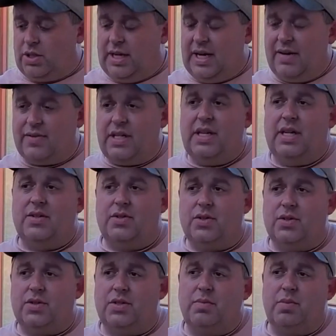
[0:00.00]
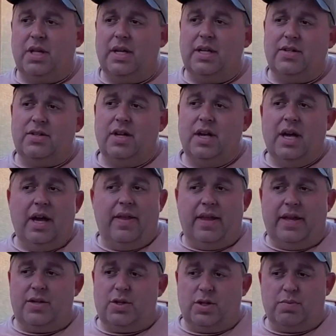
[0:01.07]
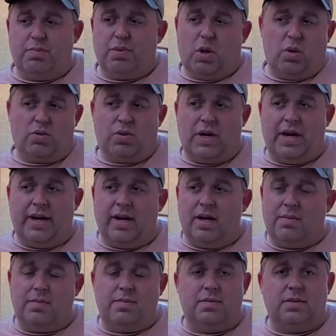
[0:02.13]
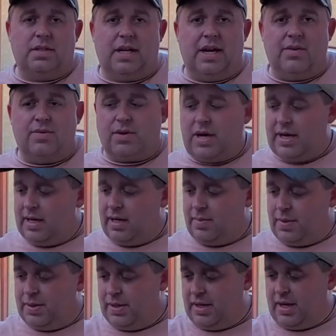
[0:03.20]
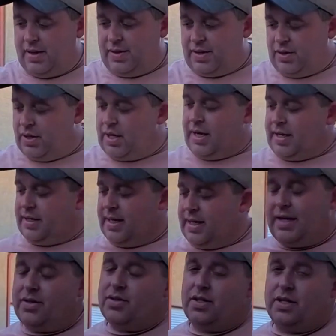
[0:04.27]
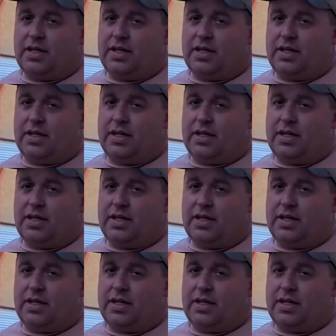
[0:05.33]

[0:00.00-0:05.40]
you have the nutserts in place, they just bolt right up line right up, and then you got a nice